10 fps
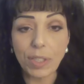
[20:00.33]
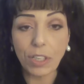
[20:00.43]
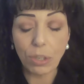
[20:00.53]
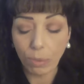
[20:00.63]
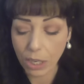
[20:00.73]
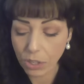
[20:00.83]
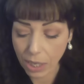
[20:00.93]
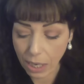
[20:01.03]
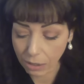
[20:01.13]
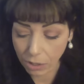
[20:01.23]

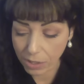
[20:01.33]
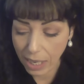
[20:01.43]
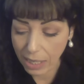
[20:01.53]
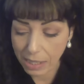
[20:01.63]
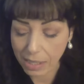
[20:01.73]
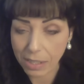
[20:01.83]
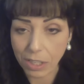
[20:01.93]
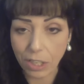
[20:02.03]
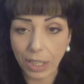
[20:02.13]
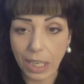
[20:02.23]
situation, and it looks like it's this
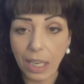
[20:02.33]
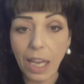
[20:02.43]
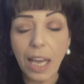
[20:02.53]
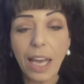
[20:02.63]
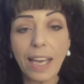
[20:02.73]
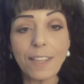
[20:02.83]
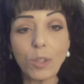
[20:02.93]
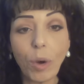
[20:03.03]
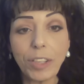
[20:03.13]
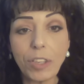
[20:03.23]
union, is
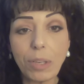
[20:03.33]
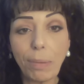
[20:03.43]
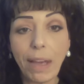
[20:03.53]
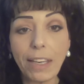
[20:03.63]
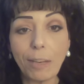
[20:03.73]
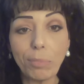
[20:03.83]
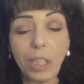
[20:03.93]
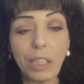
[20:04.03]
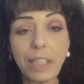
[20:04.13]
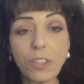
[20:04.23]
going to depend
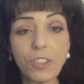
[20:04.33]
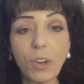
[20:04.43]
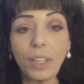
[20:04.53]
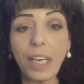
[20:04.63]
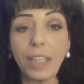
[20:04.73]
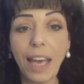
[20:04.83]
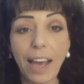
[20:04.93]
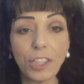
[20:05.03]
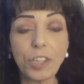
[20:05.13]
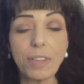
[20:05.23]
completely and solely on the
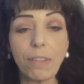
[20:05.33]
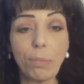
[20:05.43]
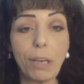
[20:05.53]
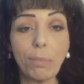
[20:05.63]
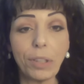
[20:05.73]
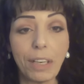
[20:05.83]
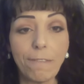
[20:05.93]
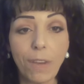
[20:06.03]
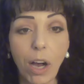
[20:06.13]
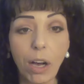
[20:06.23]
actions of the people
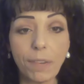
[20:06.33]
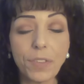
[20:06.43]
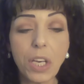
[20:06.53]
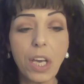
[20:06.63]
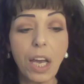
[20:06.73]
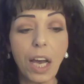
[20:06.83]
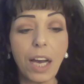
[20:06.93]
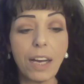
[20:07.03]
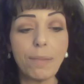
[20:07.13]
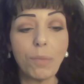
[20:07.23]
involved.
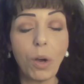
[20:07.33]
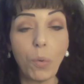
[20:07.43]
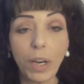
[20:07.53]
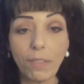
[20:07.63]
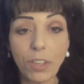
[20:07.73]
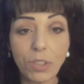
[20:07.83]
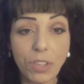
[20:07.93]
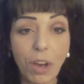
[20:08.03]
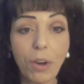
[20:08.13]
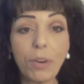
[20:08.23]
Whatever you
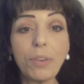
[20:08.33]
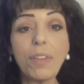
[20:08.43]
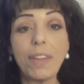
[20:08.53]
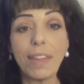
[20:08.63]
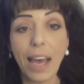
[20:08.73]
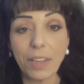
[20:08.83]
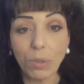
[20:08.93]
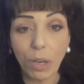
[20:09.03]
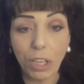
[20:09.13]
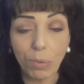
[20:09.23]
sow, that is
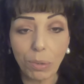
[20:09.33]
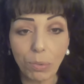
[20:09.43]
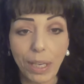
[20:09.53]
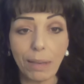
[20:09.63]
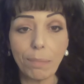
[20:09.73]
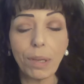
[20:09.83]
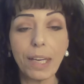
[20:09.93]
what you will reap.